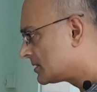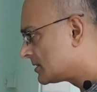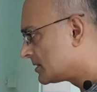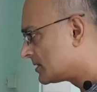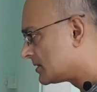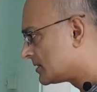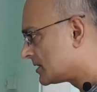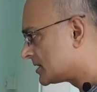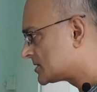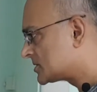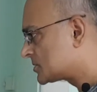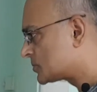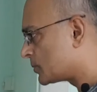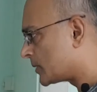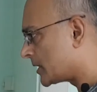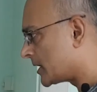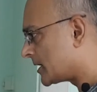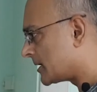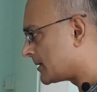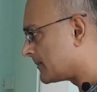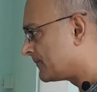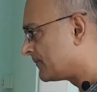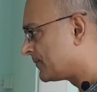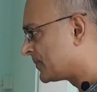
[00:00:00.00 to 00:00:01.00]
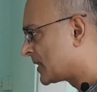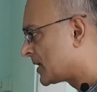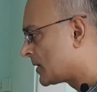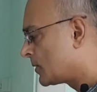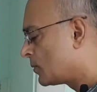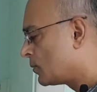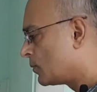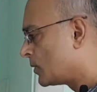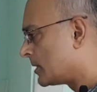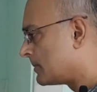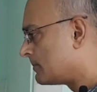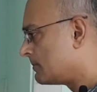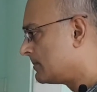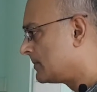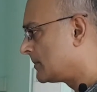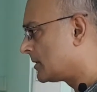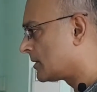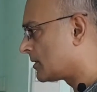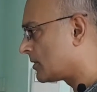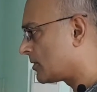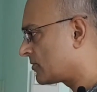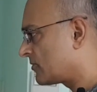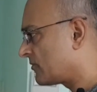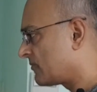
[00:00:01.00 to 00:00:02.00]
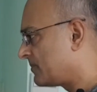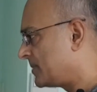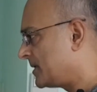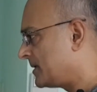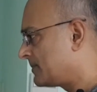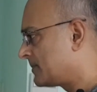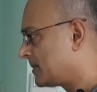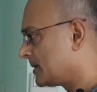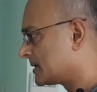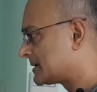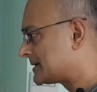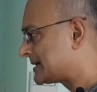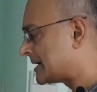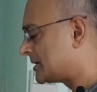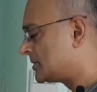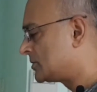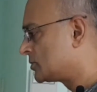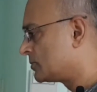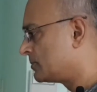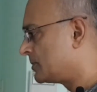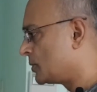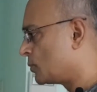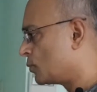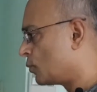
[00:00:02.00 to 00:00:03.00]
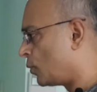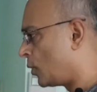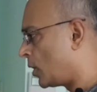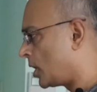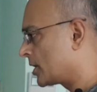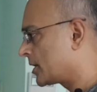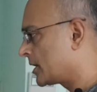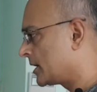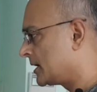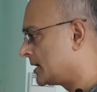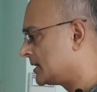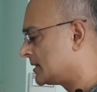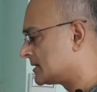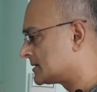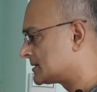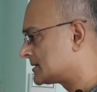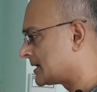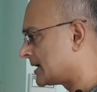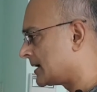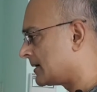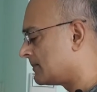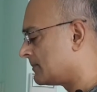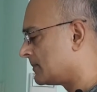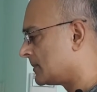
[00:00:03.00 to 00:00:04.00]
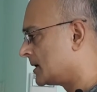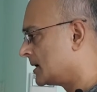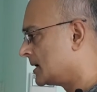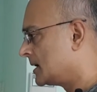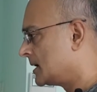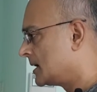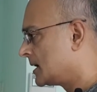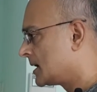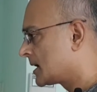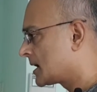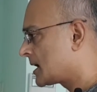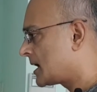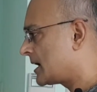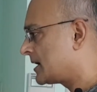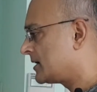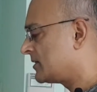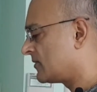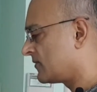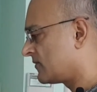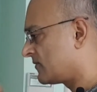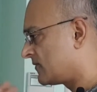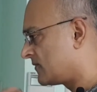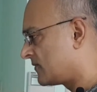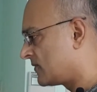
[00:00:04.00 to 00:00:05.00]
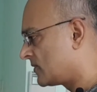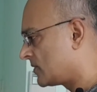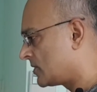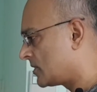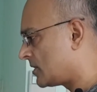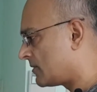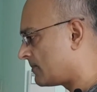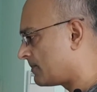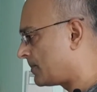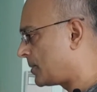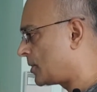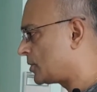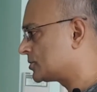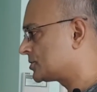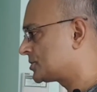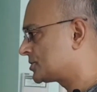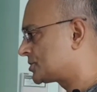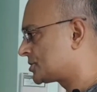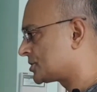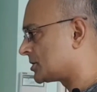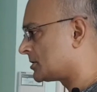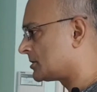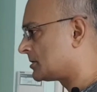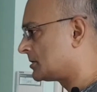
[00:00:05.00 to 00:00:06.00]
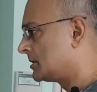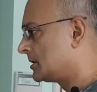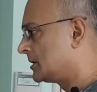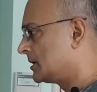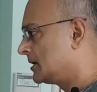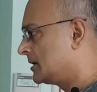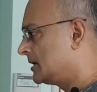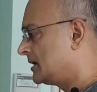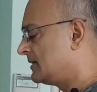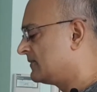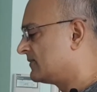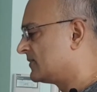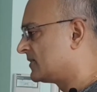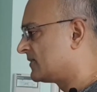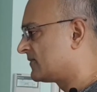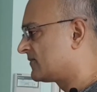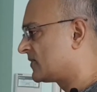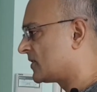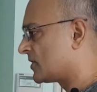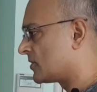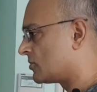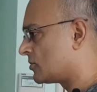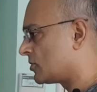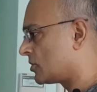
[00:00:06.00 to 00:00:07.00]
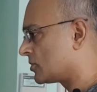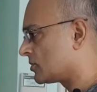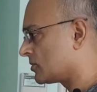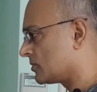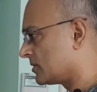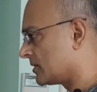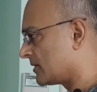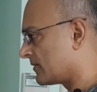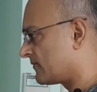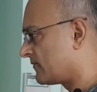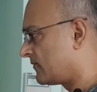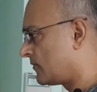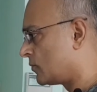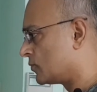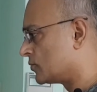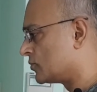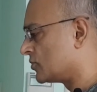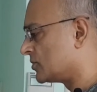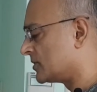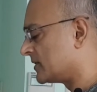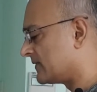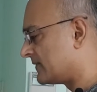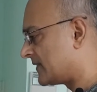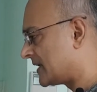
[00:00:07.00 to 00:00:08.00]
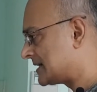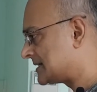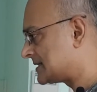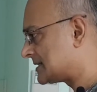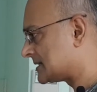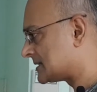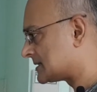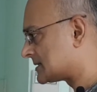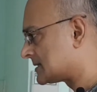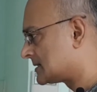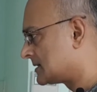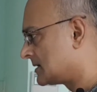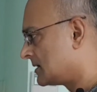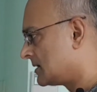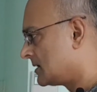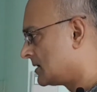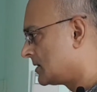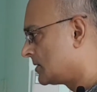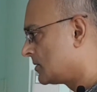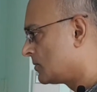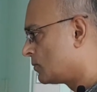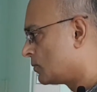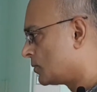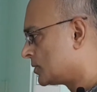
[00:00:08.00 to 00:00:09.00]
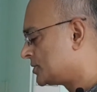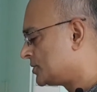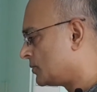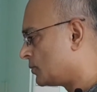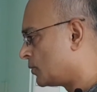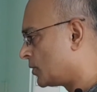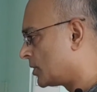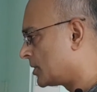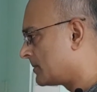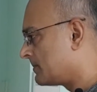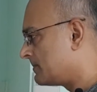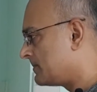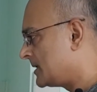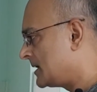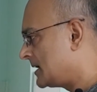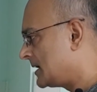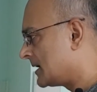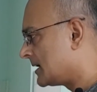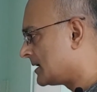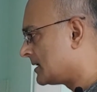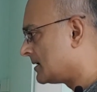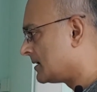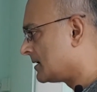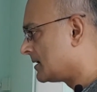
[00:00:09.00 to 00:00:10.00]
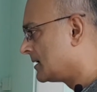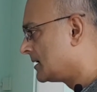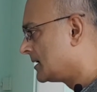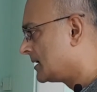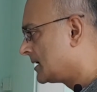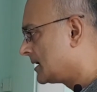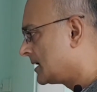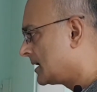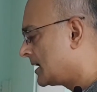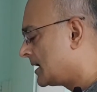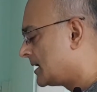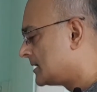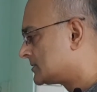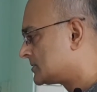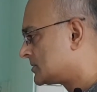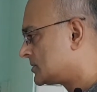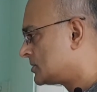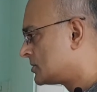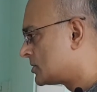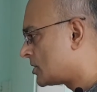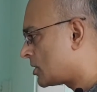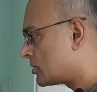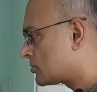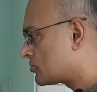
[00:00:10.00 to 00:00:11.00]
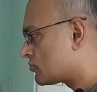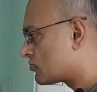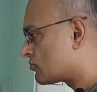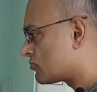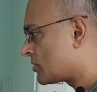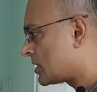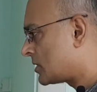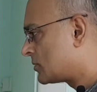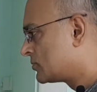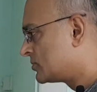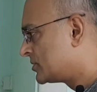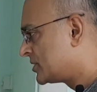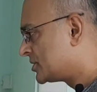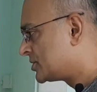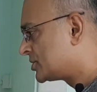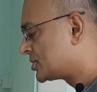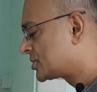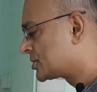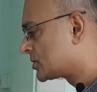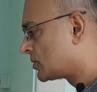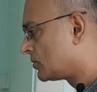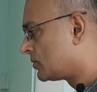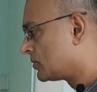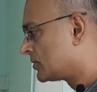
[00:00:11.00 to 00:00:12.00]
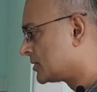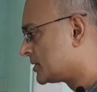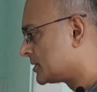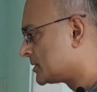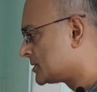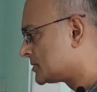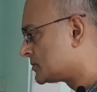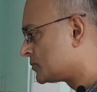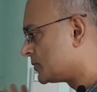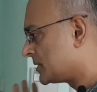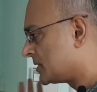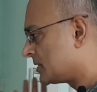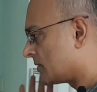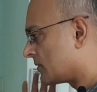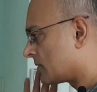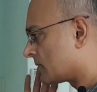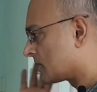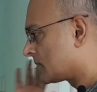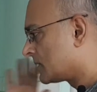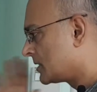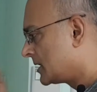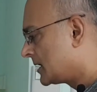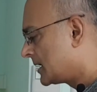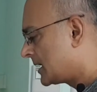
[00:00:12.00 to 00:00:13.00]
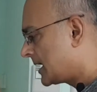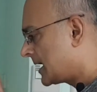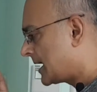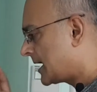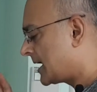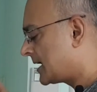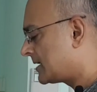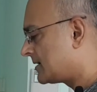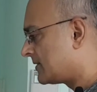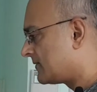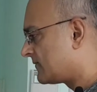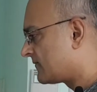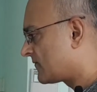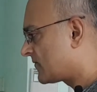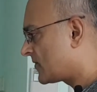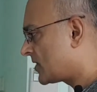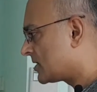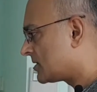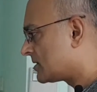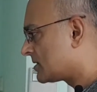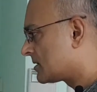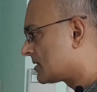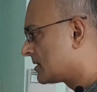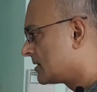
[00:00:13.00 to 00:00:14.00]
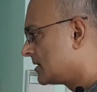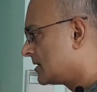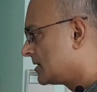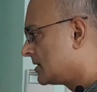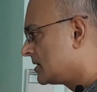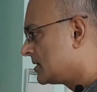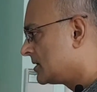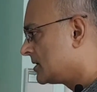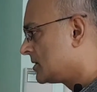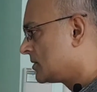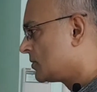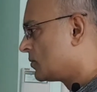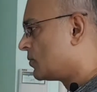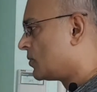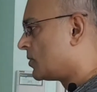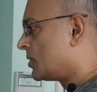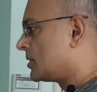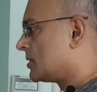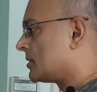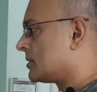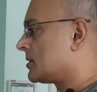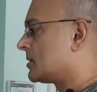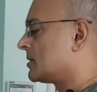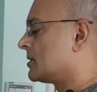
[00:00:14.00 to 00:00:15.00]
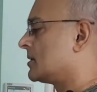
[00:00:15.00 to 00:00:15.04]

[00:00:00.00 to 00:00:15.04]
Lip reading: this way, where a lot of people tend to be walking in the same kind of a posture even if they're not on their phone or devices. What you want to be in is not rounded shoulders with your head in front. You want